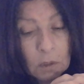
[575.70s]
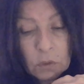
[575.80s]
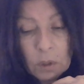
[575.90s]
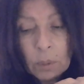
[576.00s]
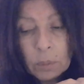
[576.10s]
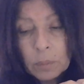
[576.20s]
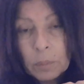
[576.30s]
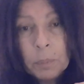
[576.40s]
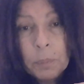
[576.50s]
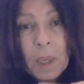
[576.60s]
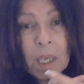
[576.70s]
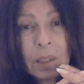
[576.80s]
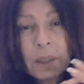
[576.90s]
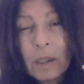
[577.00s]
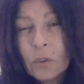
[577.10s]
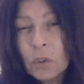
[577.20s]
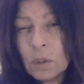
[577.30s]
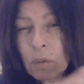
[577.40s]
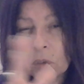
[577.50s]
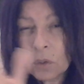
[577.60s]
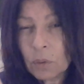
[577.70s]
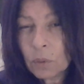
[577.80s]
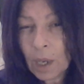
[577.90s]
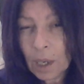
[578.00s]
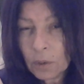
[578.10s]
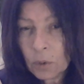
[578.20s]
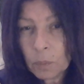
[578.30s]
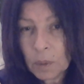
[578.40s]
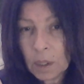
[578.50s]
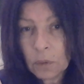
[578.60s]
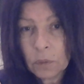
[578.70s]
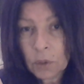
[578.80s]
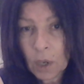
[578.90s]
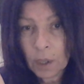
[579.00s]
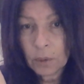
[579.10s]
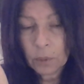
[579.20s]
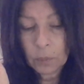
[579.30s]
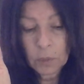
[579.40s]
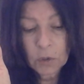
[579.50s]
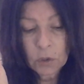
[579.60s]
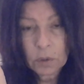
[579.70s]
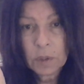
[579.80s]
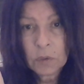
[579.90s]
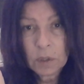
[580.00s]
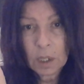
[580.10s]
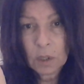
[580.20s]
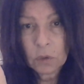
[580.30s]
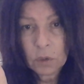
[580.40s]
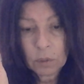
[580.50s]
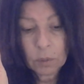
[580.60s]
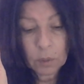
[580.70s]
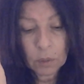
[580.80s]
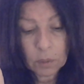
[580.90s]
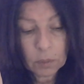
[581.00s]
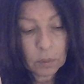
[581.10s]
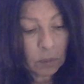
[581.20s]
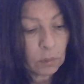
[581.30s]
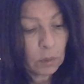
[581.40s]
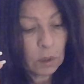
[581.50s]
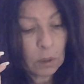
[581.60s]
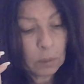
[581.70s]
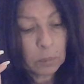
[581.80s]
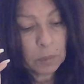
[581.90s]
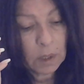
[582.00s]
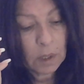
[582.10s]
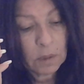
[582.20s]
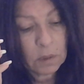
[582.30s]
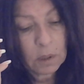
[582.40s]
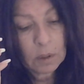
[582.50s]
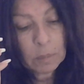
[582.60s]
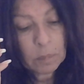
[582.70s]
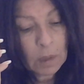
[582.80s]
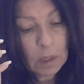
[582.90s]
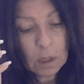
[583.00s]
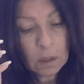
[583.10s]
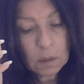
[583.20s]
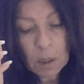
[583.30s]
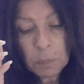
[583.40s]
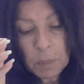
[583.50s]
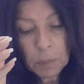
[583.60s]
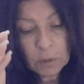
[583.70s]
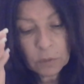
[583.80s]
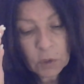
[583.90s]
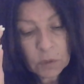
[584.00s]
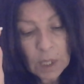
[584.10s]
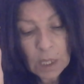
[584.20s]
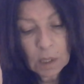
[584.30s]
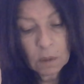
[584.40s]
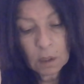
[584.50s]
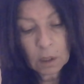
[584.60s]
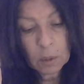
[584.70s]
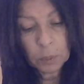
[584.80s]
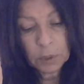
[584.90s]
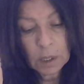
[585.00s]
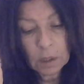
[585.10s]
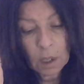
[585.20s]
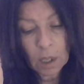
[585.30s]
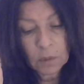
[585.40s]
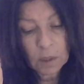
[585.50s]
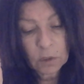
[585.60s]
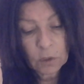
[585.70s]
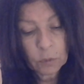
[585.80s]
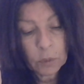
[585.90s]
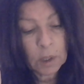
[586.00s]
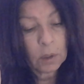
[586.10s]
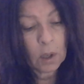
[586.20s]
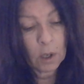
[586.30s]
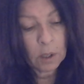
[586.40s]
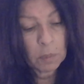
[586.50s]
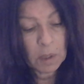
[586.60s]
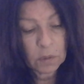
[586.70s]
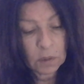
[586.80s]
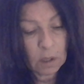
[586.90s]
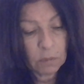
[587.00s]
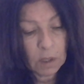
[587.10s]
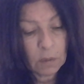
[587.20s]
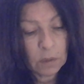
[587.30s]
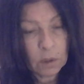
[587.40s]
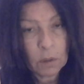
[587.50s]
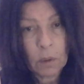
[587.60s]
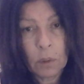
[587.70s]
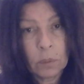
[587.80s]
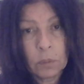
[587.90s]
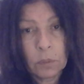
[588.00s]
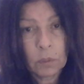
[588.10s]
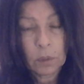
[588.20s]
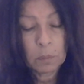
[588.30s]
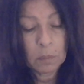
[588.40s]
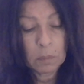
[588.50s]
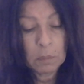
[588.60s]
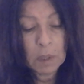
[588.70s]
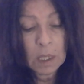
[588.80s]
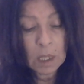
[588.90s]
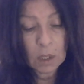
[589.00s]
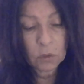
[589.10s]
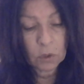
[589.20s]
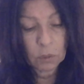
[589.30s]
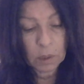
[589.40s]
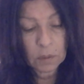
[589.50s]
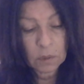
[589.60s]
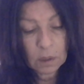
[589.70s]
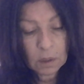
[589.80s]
So pay attention to how you're being taught or what you're listening to, or, you know, because some people have just taken the complete context of what a card means and they've given their own meaning to it,